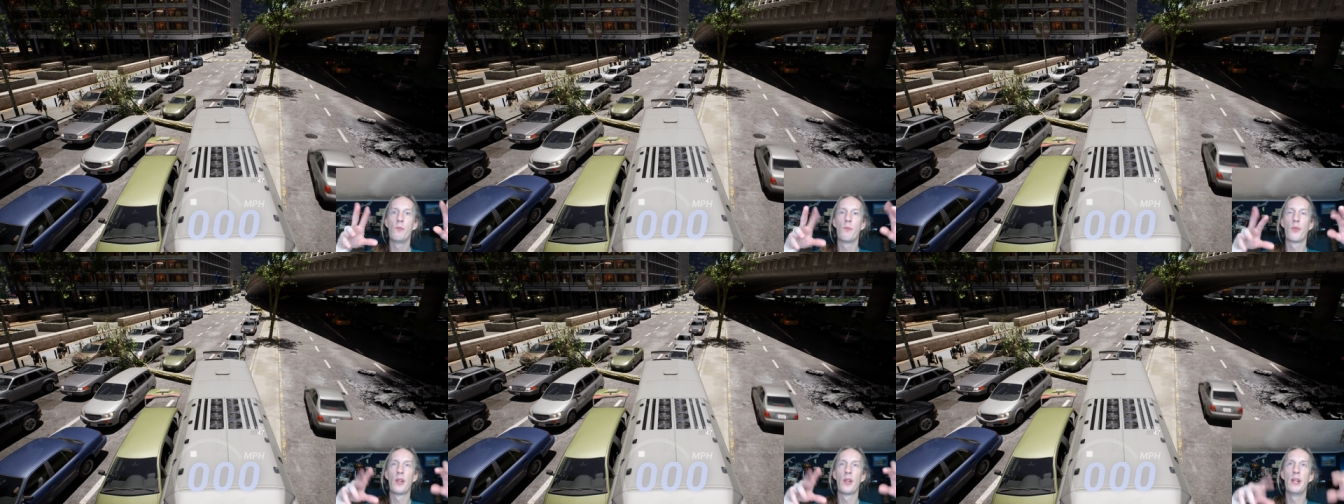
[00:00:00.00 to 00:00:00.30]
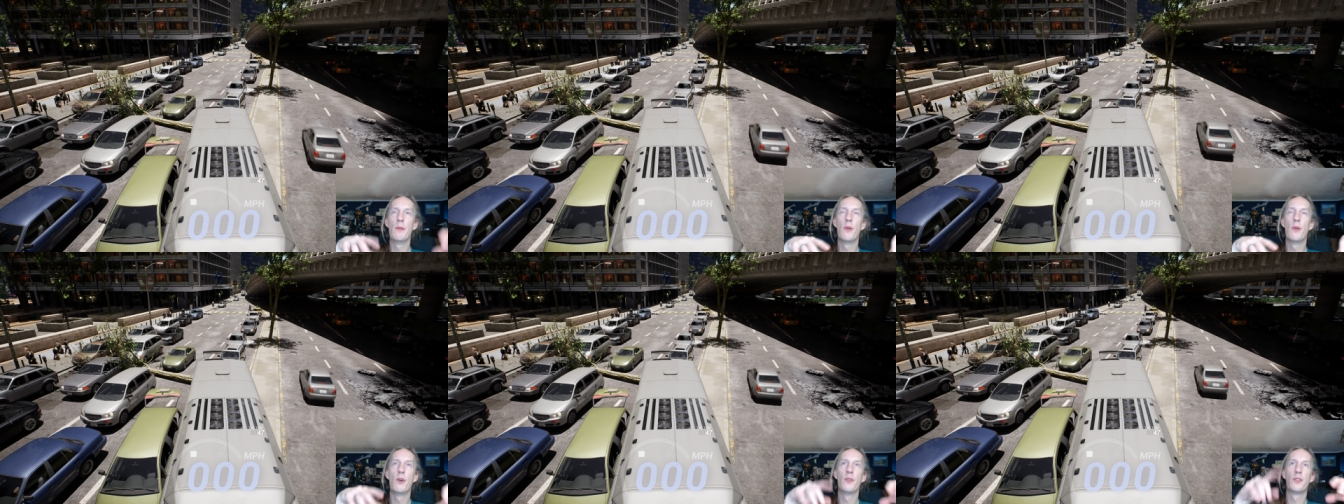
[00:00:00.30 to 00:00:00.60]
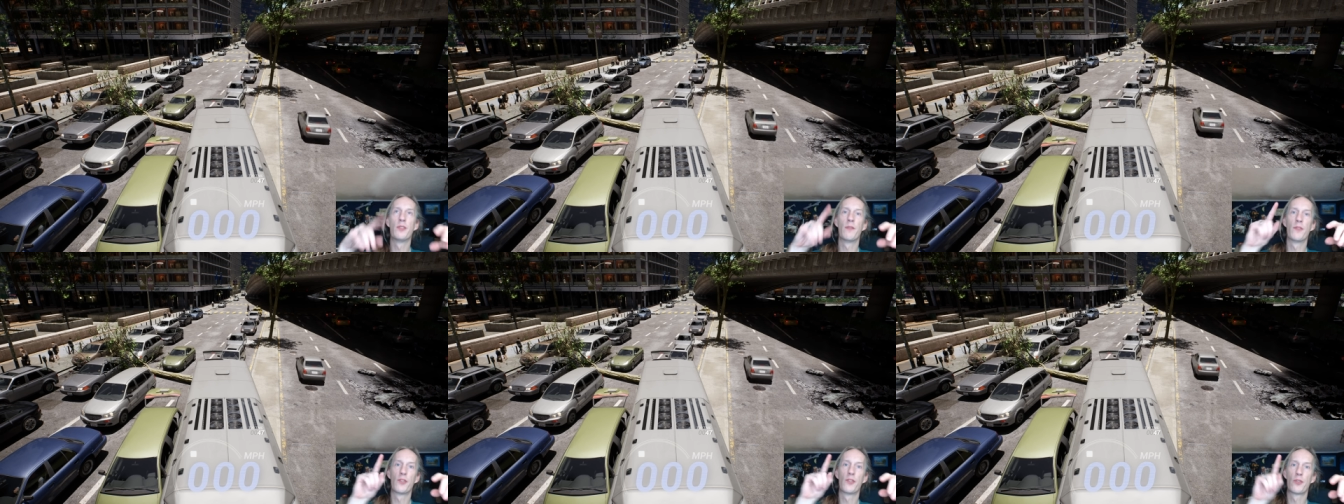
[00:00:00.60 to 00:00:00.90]
play
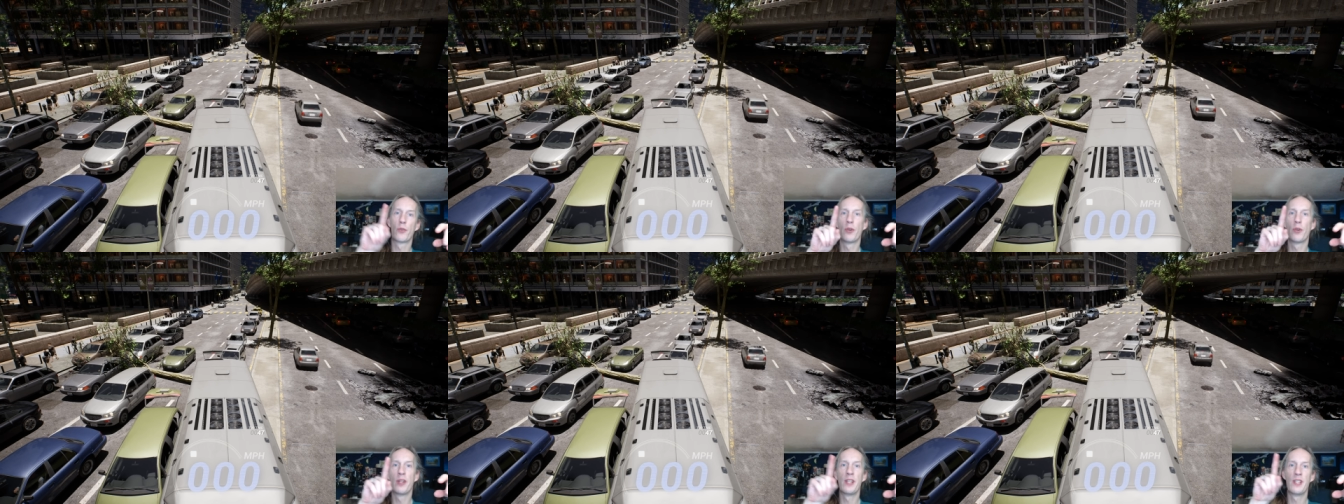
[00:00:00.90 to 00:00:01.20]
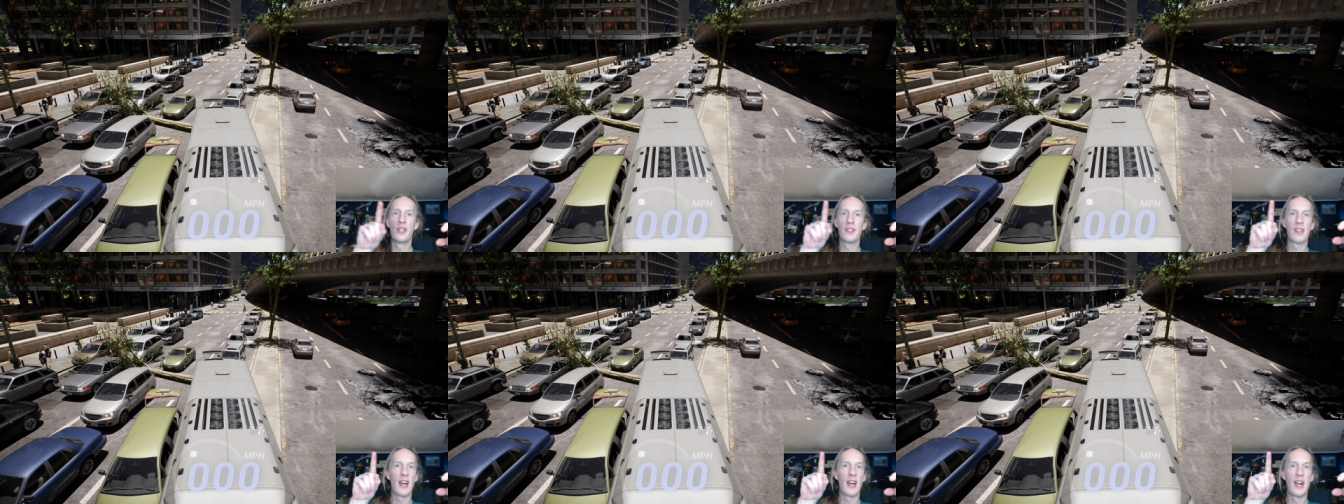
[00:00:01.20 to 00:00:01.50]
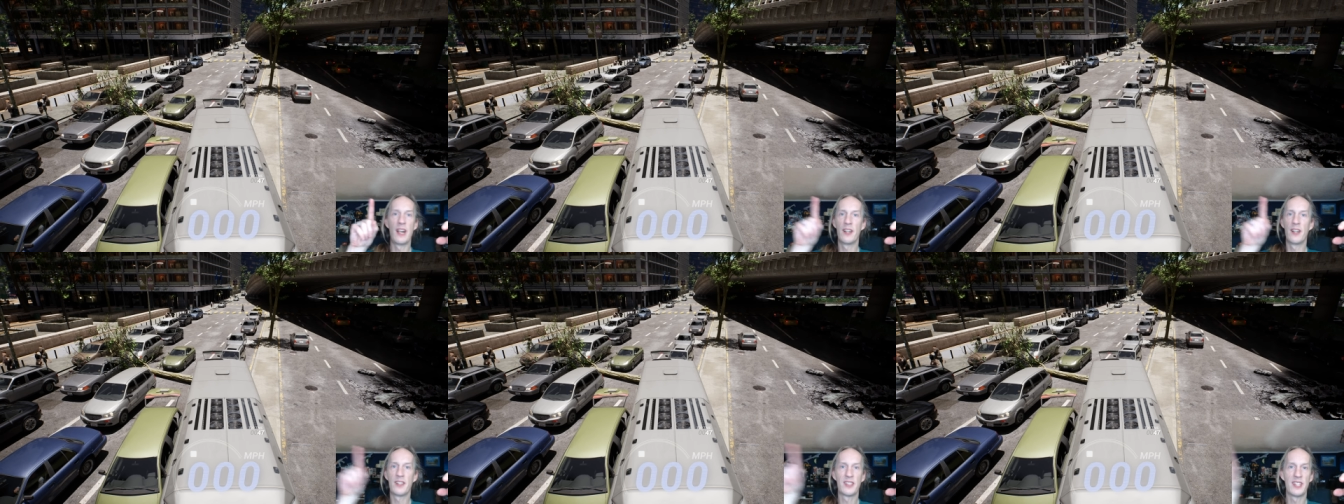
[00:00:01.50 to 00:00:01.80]
modes of destroy the
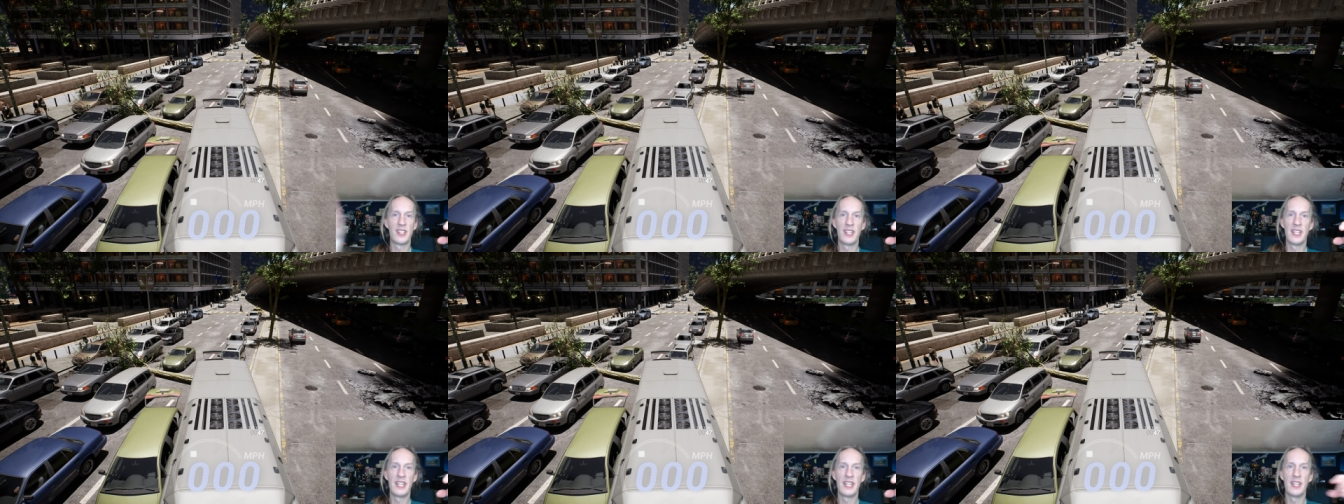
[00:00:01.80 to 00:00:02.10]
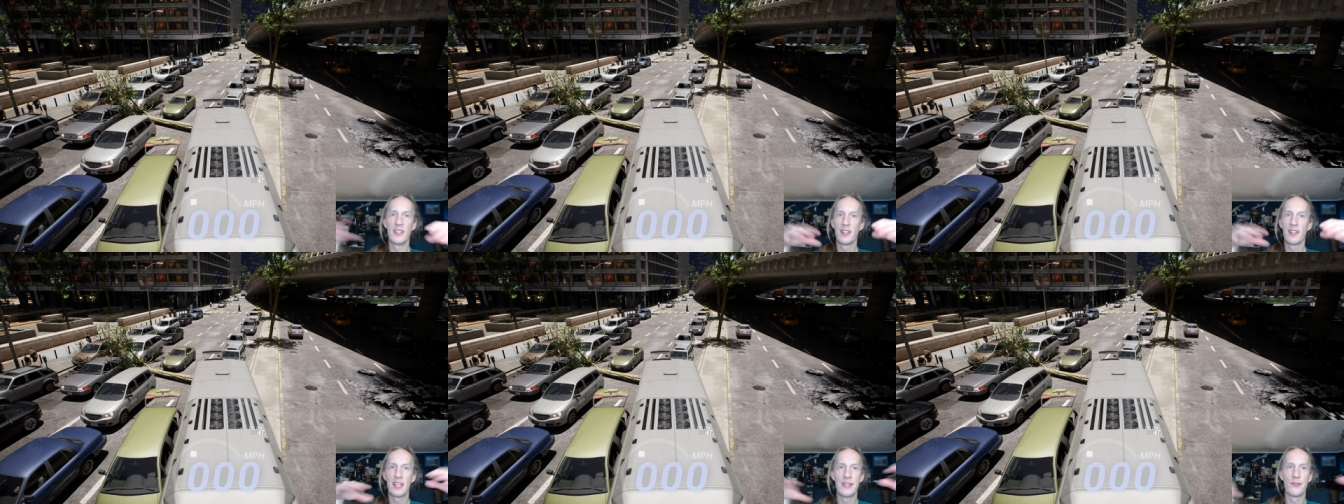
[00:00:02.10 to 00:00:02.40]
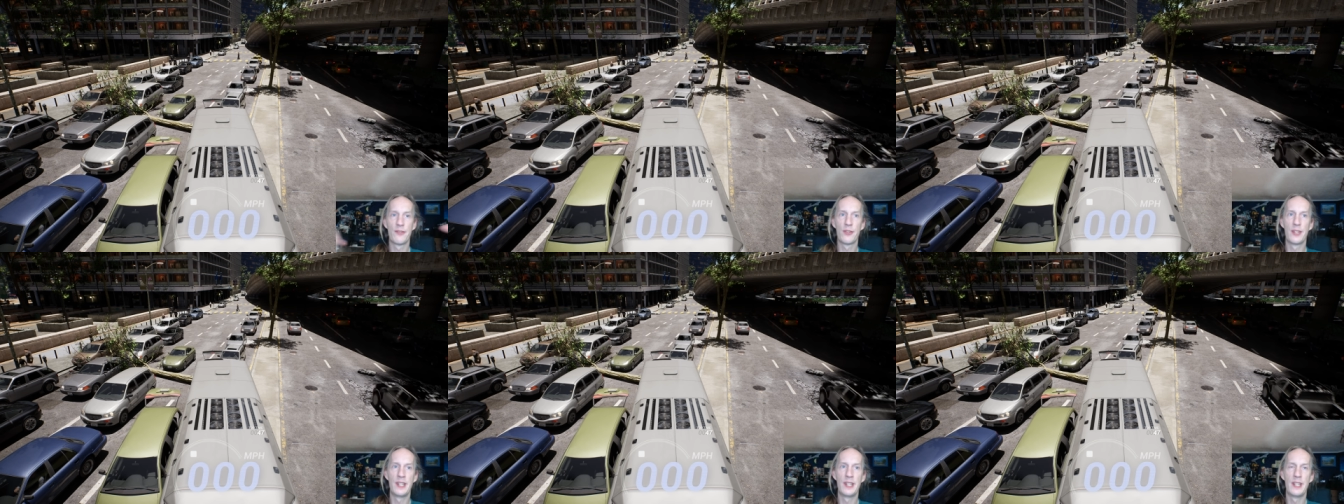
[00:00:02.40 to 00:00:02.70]
entire city,
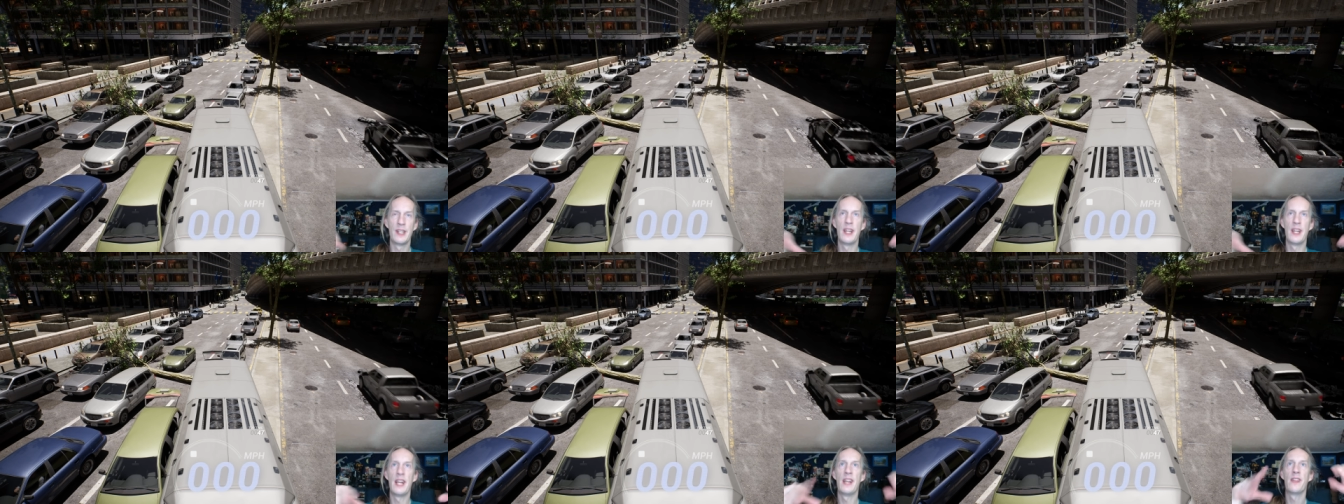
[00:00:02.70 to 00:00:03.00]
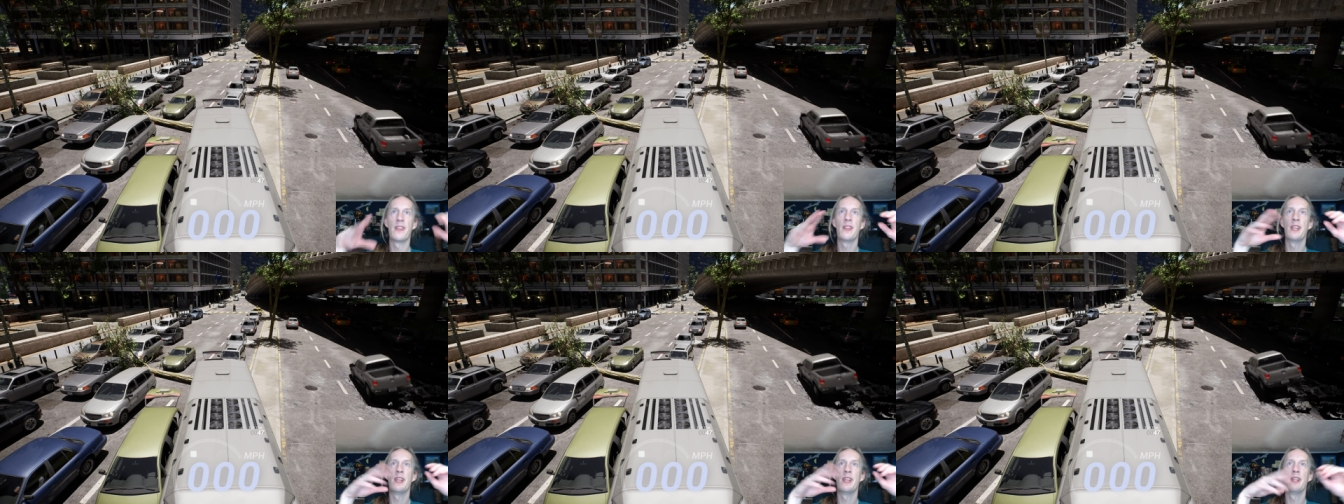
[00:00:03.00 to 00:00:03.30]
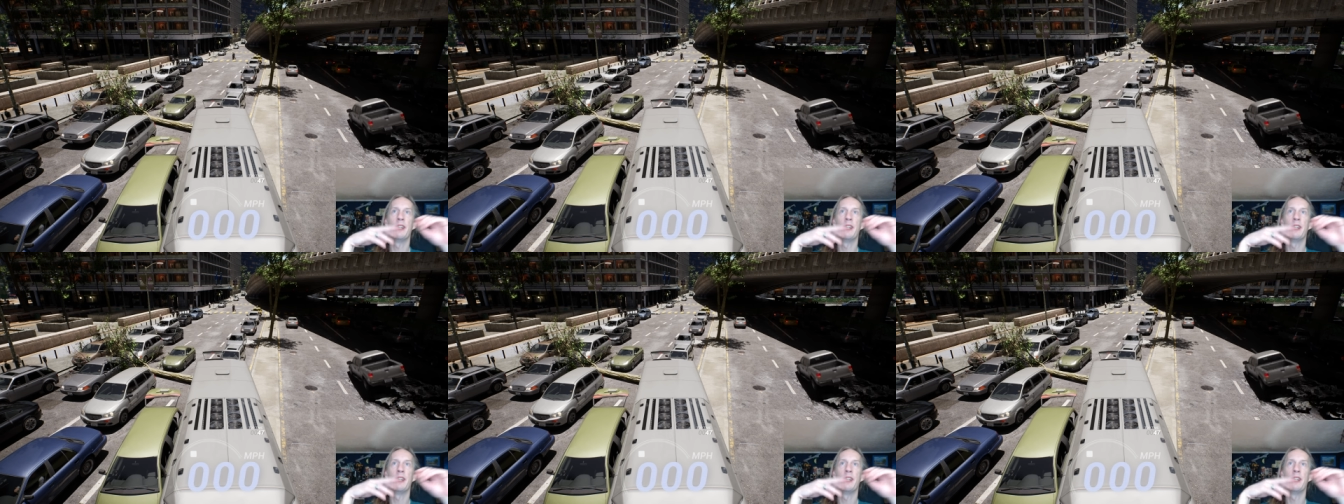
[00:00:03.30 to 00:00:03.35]
level it, and then